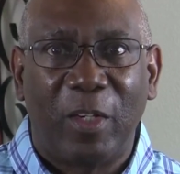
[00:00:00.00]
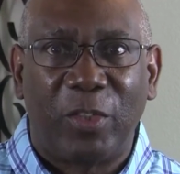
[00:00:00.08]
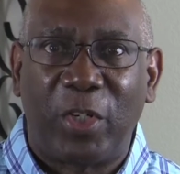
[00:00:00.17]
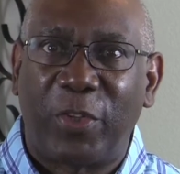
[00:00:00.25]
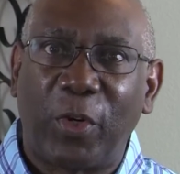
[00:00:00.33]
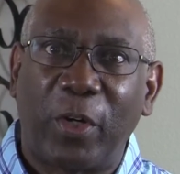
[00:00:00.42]

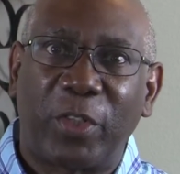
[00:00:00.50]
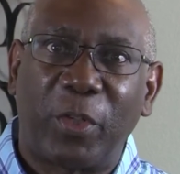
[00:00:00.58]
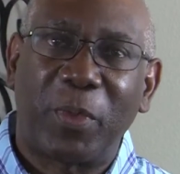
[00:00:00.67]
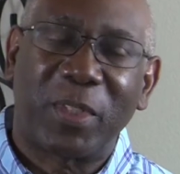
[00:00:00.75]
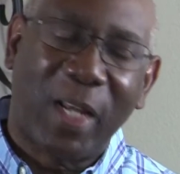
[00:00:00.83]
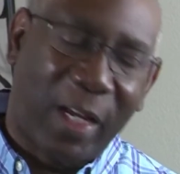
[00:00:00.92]
She thought she
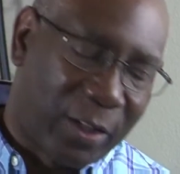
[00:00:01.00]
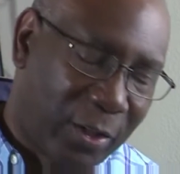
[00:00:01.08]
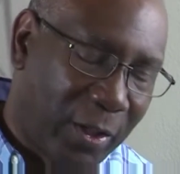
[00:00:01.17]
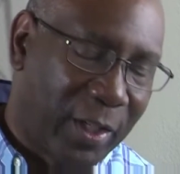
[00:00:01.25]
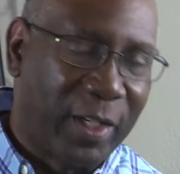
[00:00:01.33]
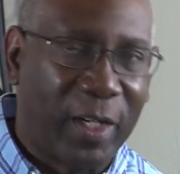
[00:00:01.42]
was not
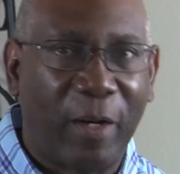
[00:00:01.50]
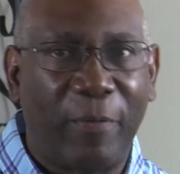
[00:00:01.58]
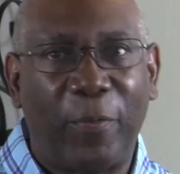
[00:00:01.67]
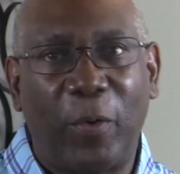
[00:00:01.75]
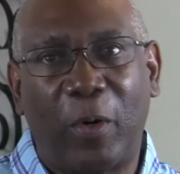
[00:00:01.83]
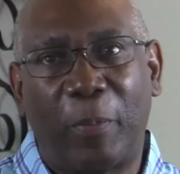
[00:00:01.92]
good
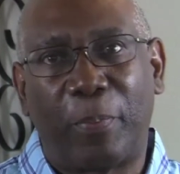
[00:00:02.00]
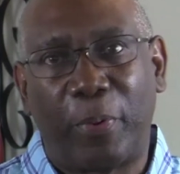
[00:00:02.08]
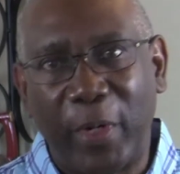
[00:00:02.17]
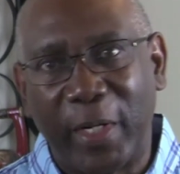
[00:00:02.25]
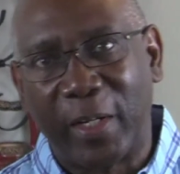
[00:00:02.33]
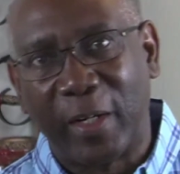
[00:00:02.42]
enough or
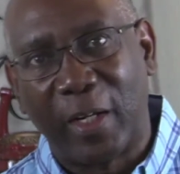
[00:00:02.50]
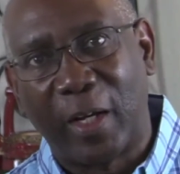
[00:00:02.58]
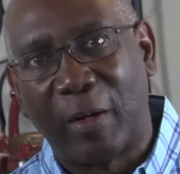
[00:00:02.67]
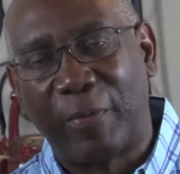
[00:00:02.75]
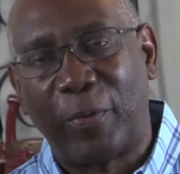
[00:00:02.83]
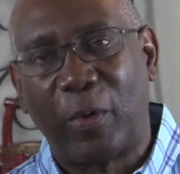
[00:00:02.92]
pretty
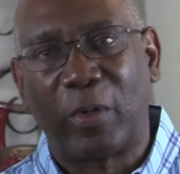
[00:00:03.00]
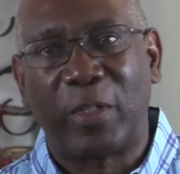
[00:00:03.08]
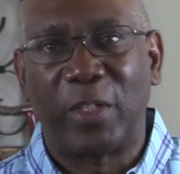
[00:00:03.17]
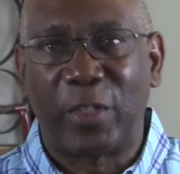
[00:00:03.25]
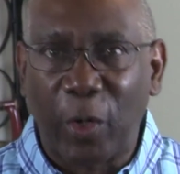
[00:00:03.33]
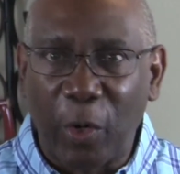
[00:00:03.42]
enough or
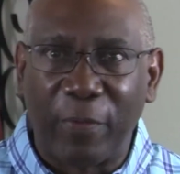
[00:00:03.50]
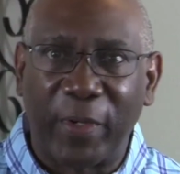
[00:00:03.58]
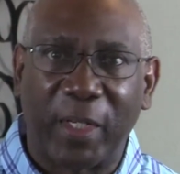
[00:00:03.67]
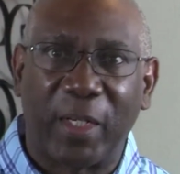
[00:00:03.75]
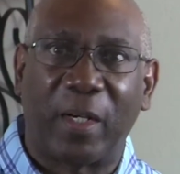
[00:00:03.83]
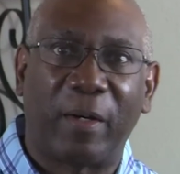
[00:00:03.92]

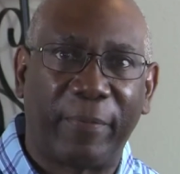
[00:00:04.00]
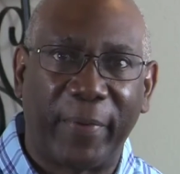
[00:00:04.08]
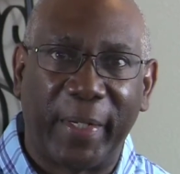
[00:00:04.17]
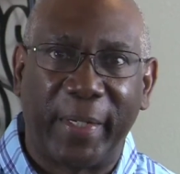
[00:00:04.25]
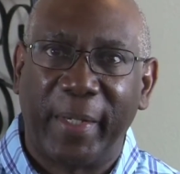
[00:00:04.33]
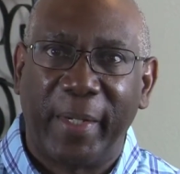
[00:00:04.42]
deserving enough,
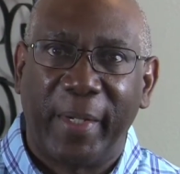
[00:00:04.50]
and